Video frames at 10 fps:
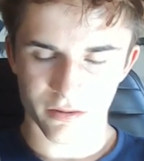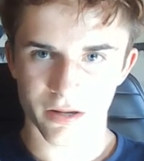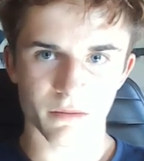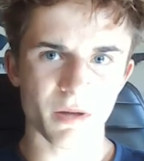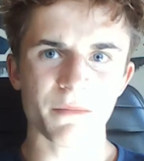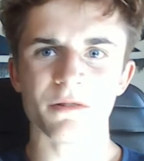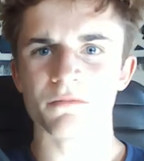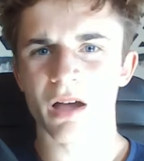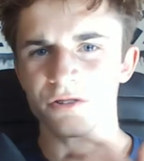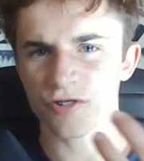Like maybe
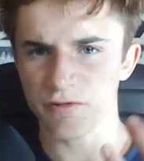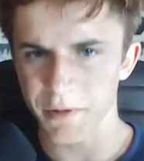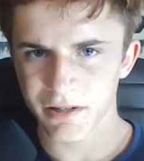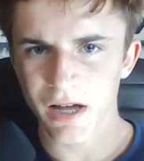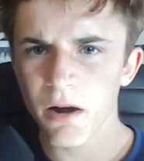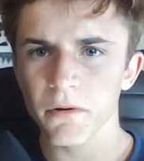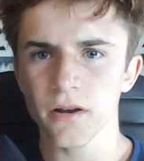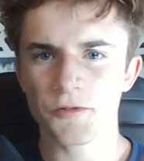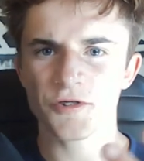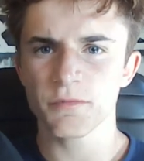I should speak
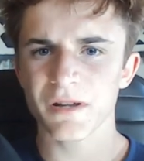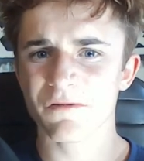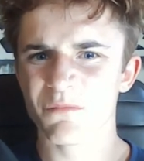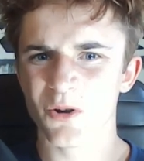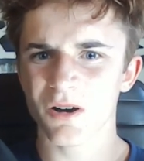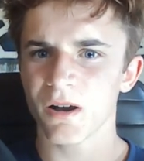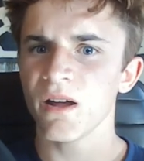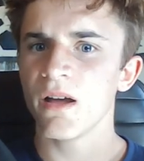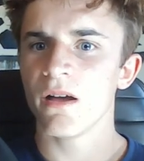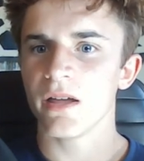louder, I should speak with more
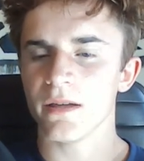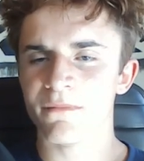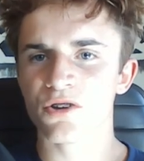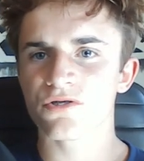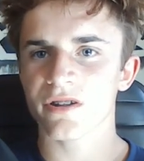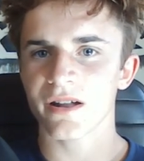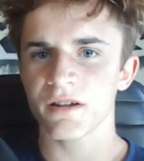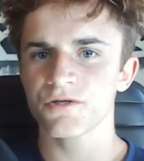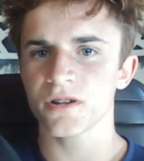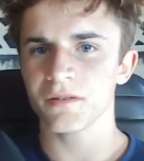emotion, I
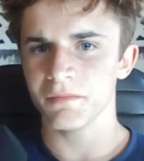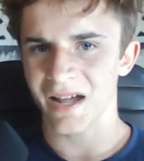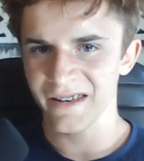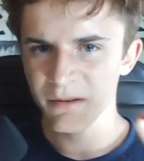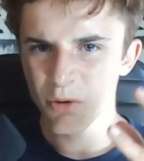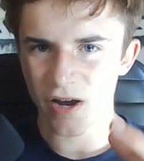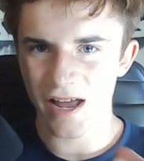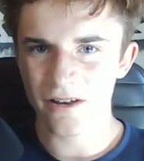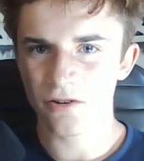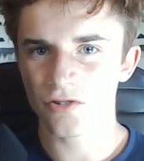should I need more
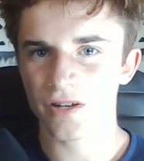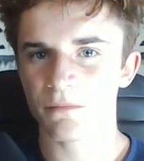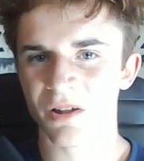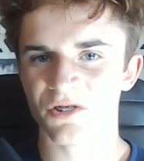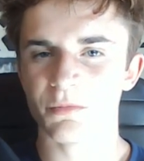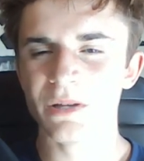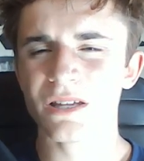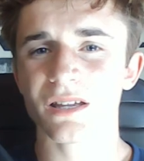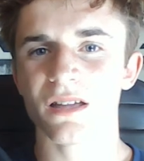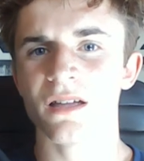energy in my
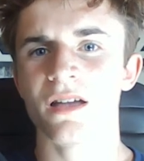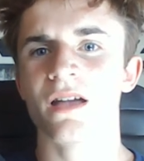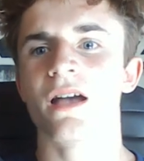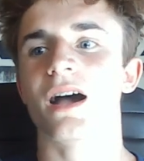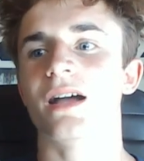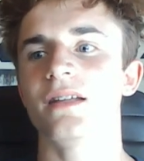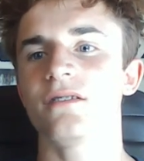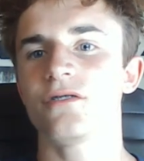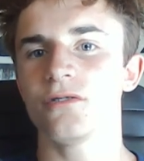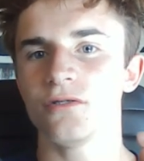speaking. I
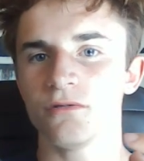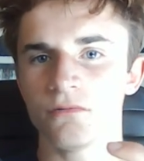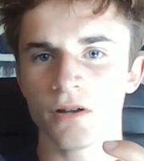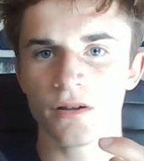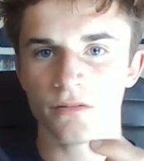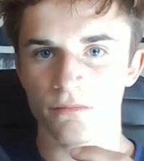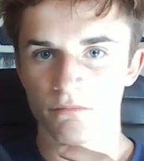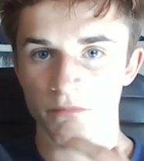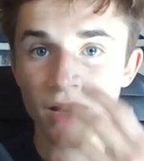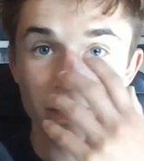need to
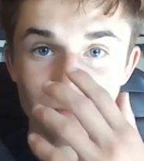make